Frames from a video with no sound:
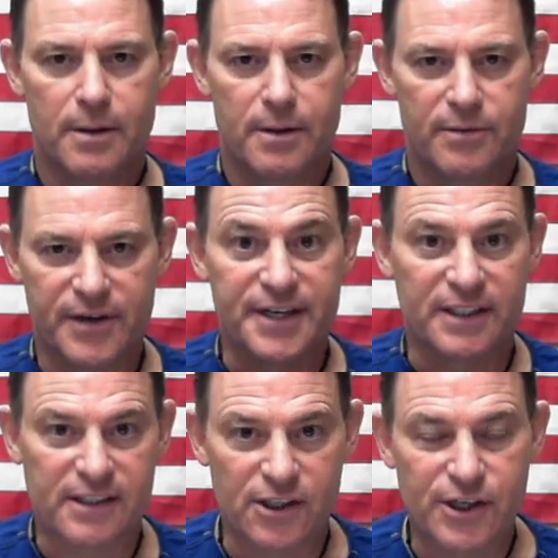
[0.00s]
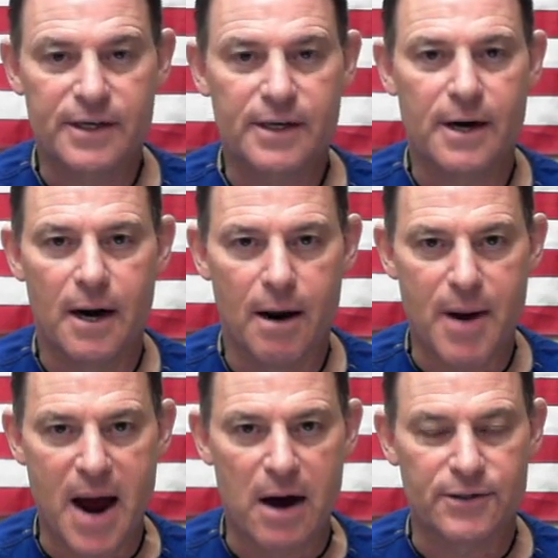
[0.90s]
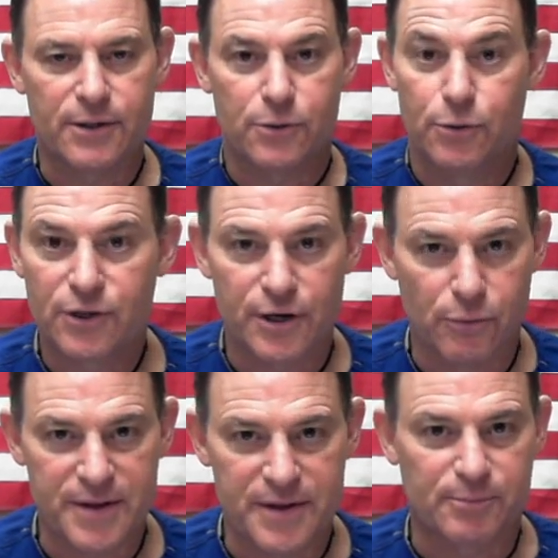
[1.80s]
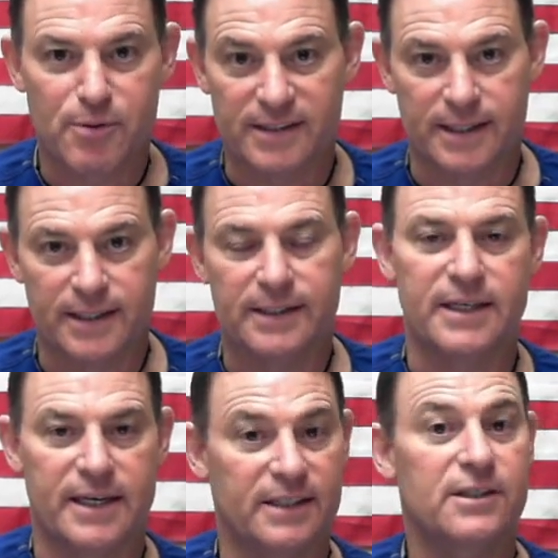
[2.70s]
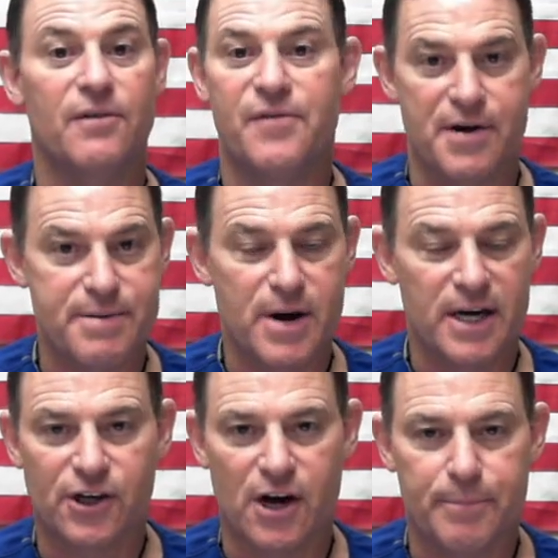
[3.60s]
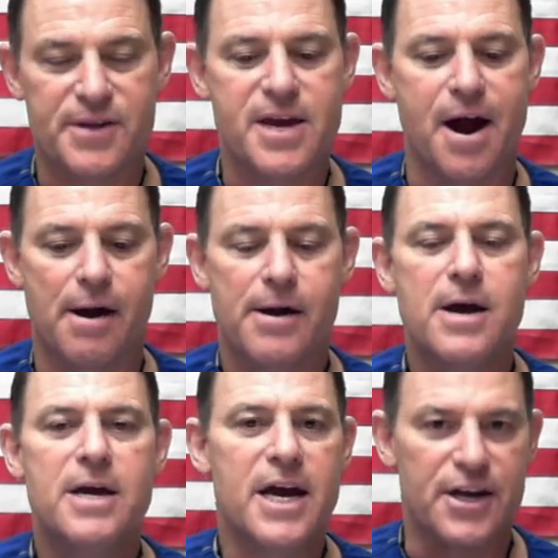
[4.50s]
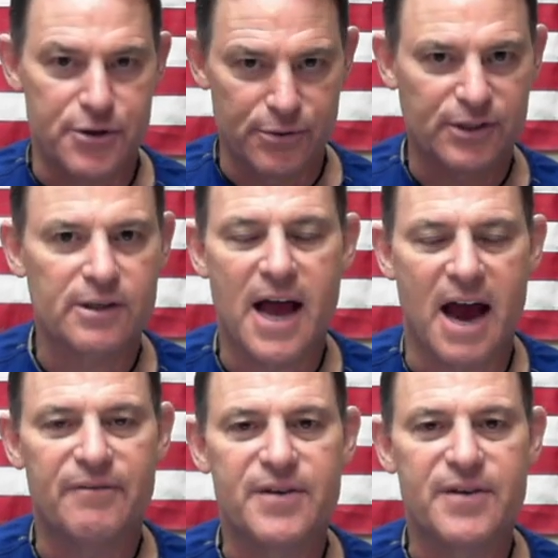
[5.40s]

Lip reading: the decision about who's going to win this presidency is still very much up in the air, and you still have the